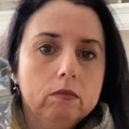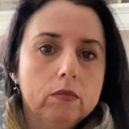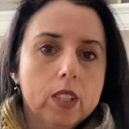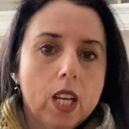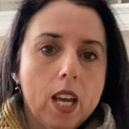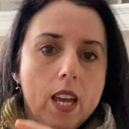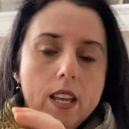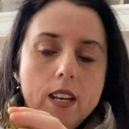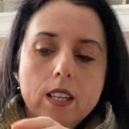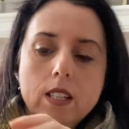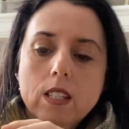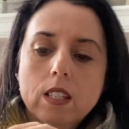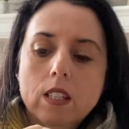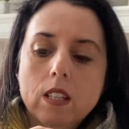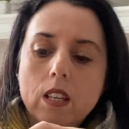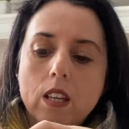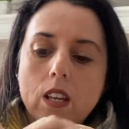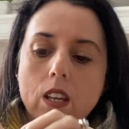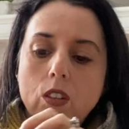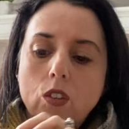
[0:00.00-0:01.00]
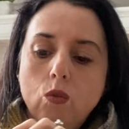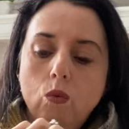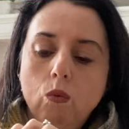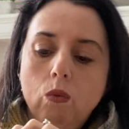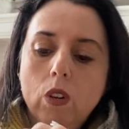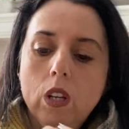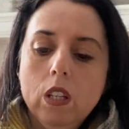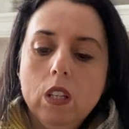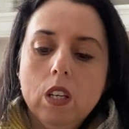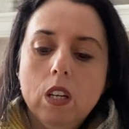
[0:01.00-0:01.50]
And it's
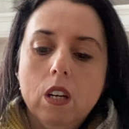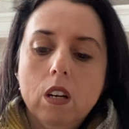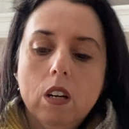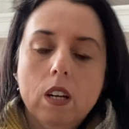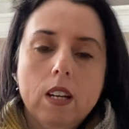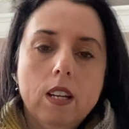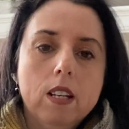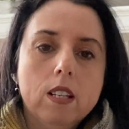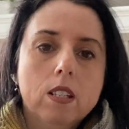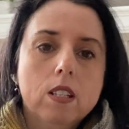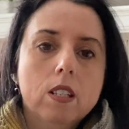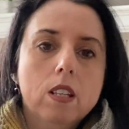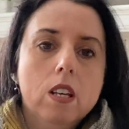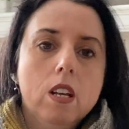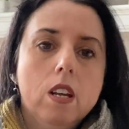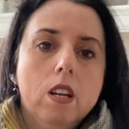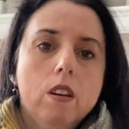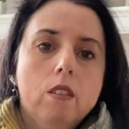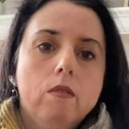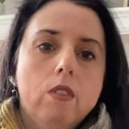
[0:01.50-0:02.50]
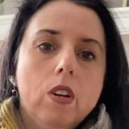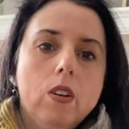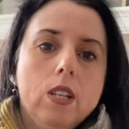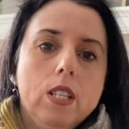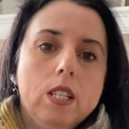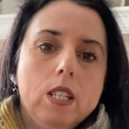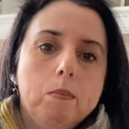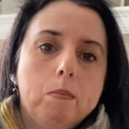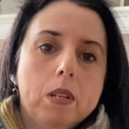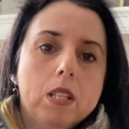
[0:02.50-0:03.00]
really good. It's very
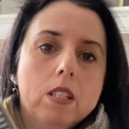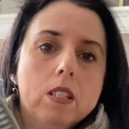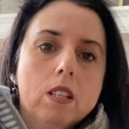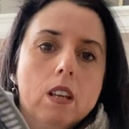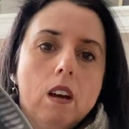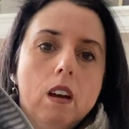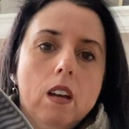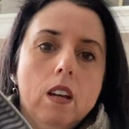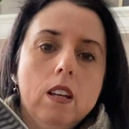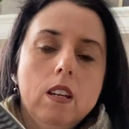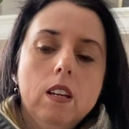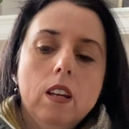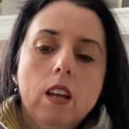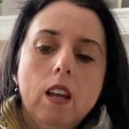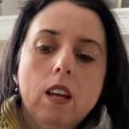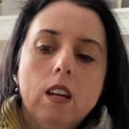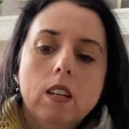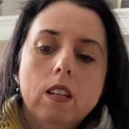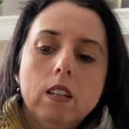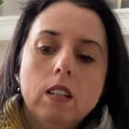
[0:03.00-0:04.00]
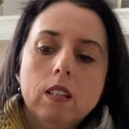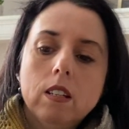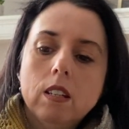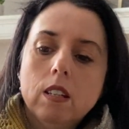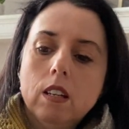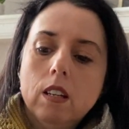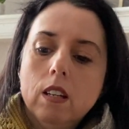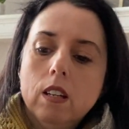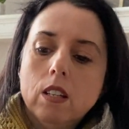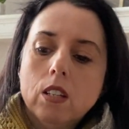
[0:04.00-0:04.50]
deep inside, and
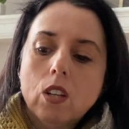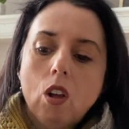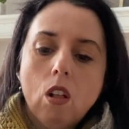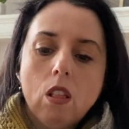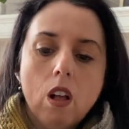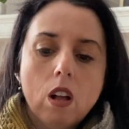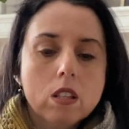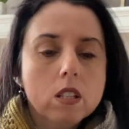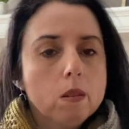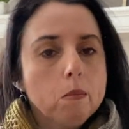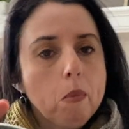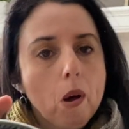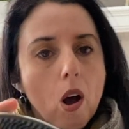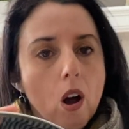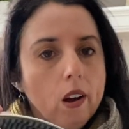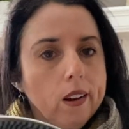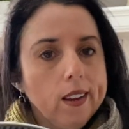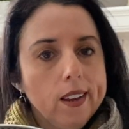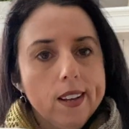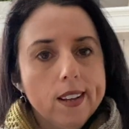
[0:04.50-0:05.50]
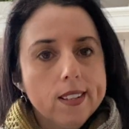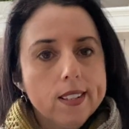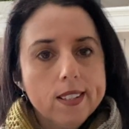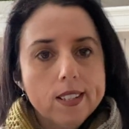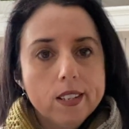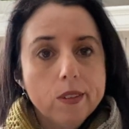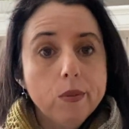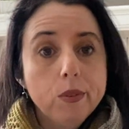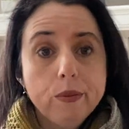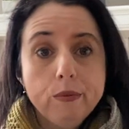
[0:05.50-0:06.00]
it's got lots of pockets.
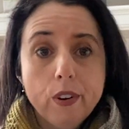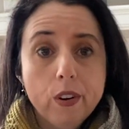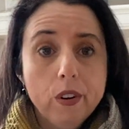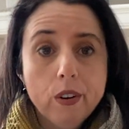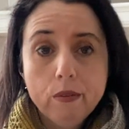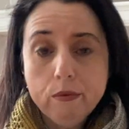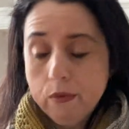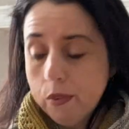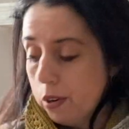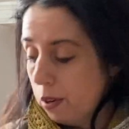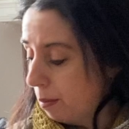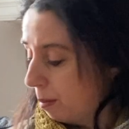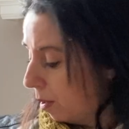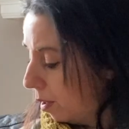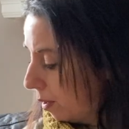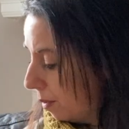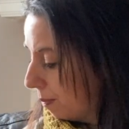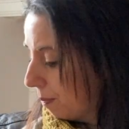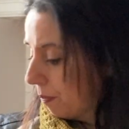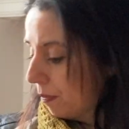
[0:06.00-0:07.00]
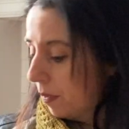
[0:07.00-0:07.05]
It was very affordable.